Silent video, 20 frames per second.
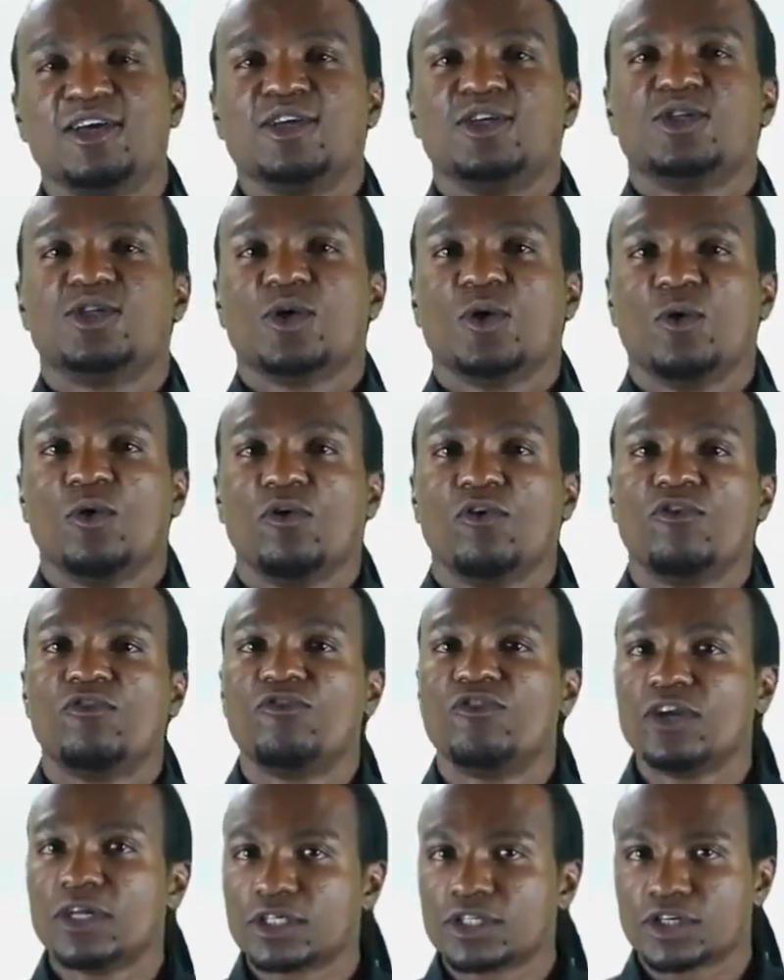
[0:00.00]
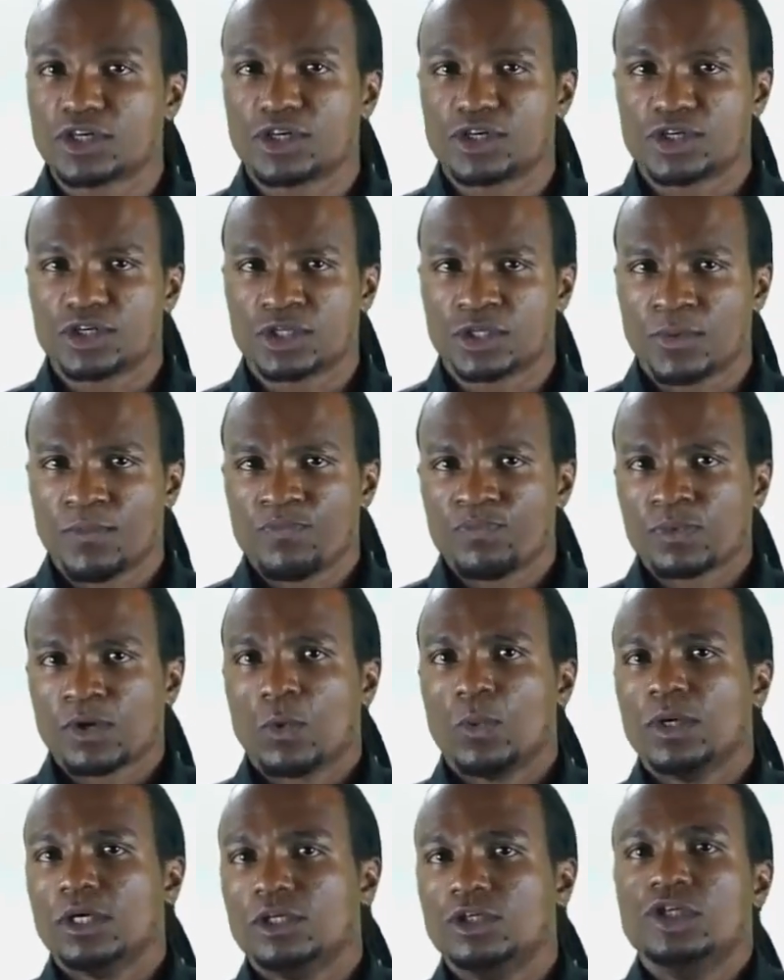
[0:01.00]
So filters
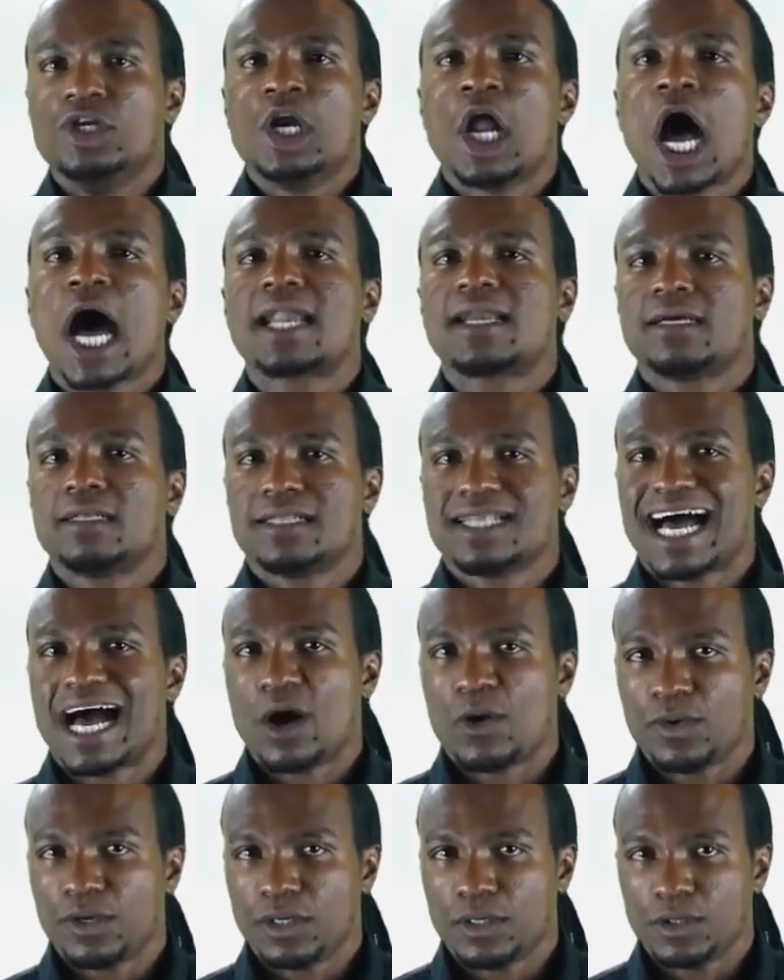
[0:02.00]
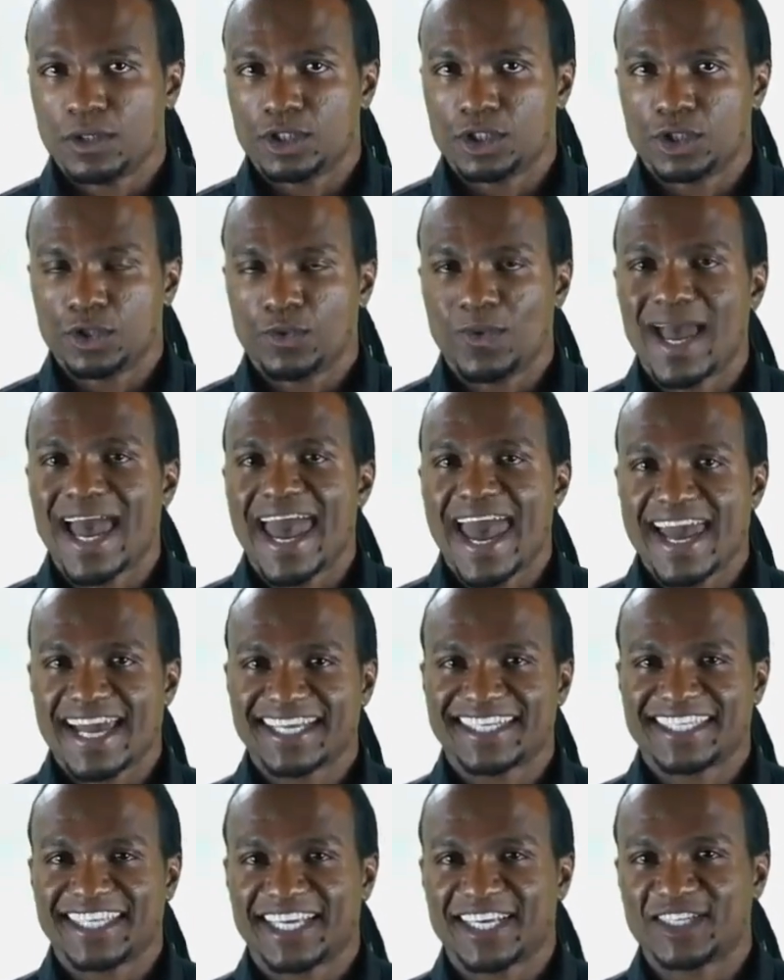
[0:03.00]
will not allow you to
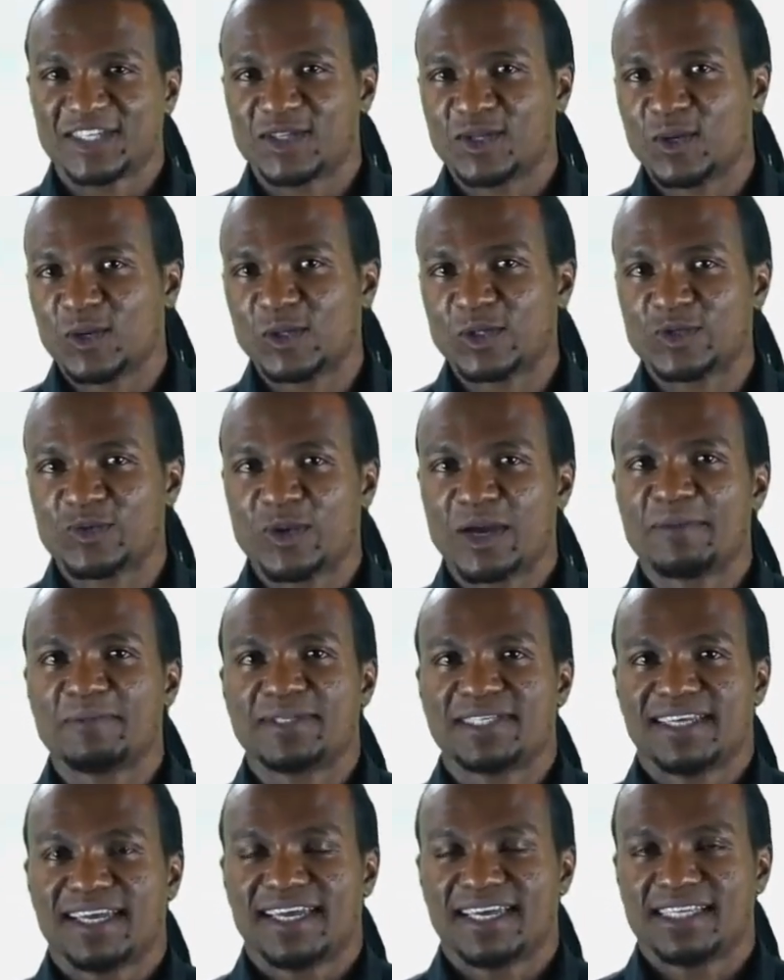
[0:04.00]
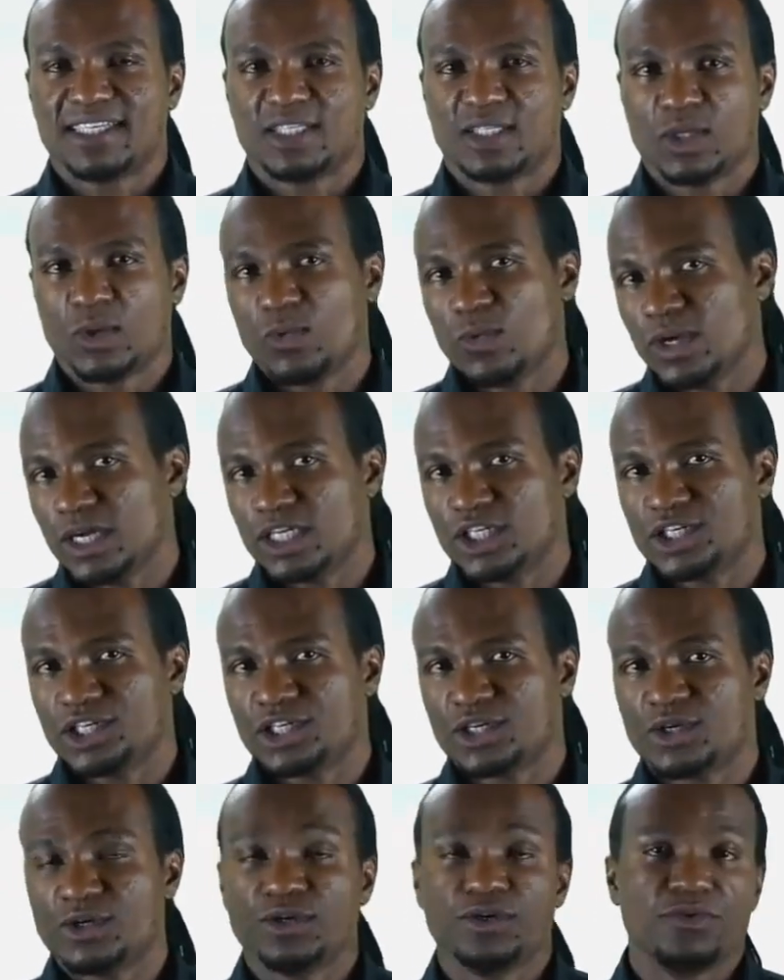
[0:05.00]
access those websites,
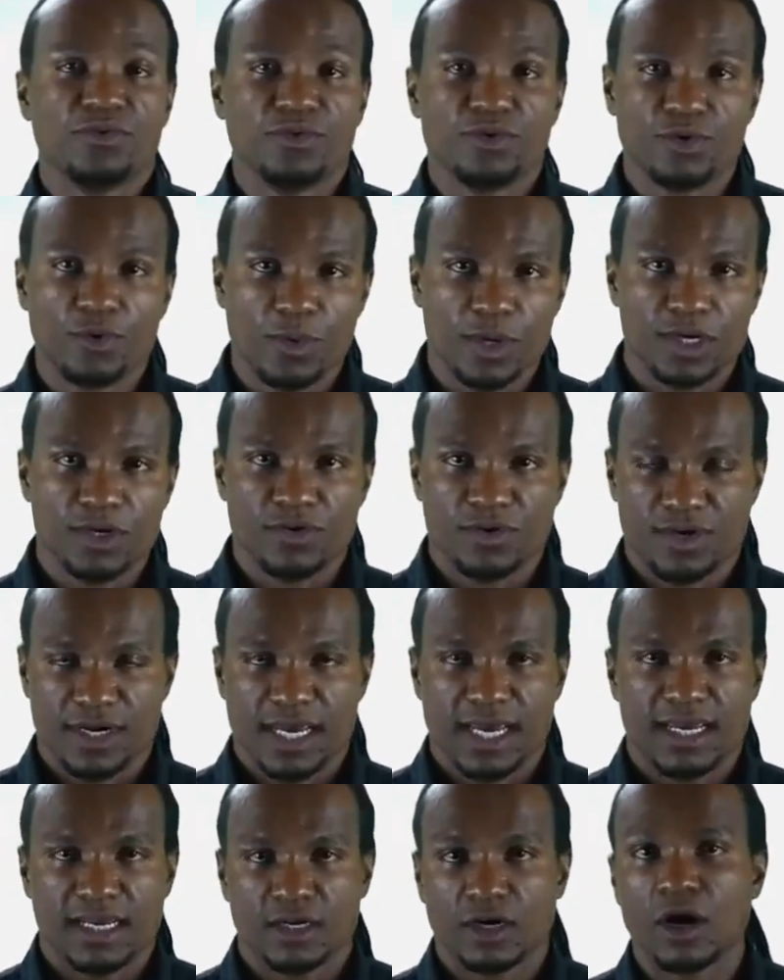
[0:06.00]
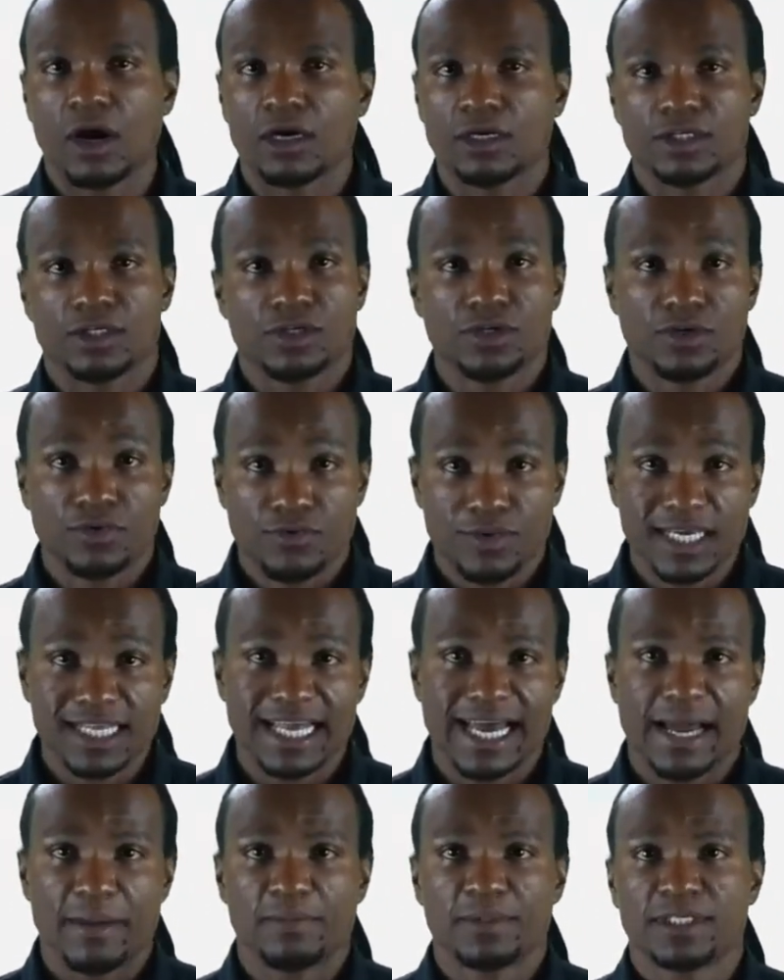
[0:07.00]
which could ruin your day and cause you to
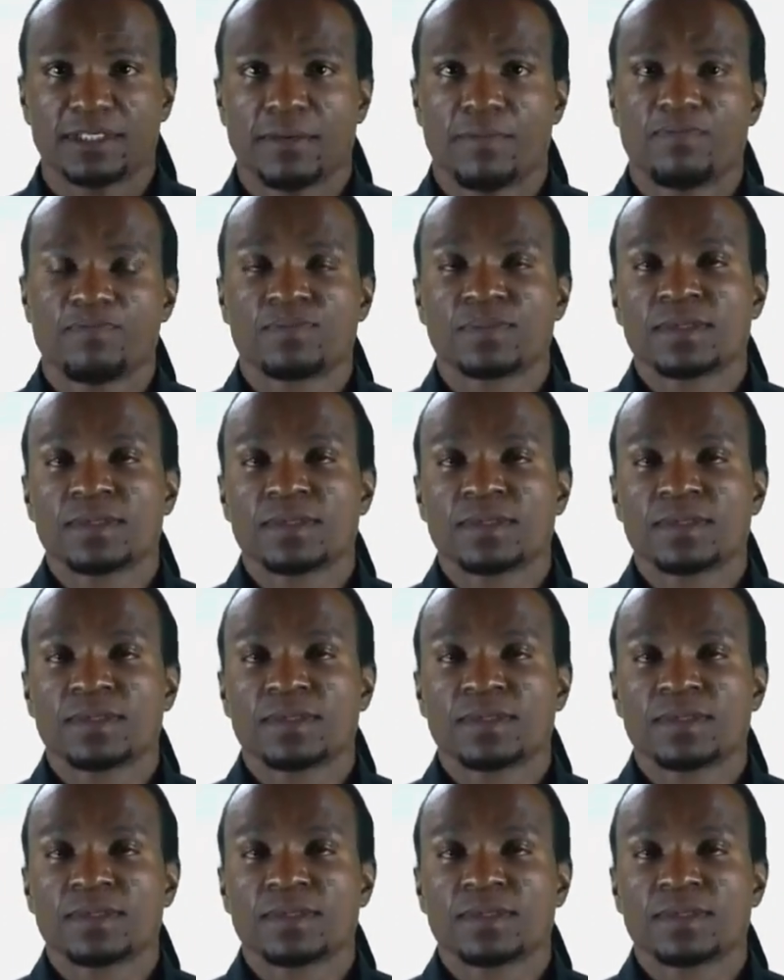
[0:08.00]
relapse.